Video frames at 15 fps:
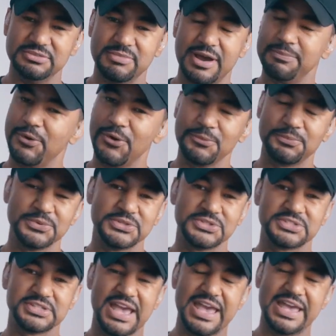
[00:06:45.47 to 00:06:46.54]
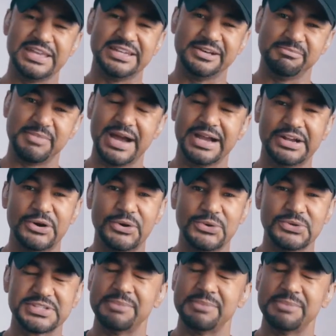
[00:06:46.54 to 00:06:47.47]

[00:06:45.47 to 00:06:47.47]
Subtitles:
my purpose, and my goals.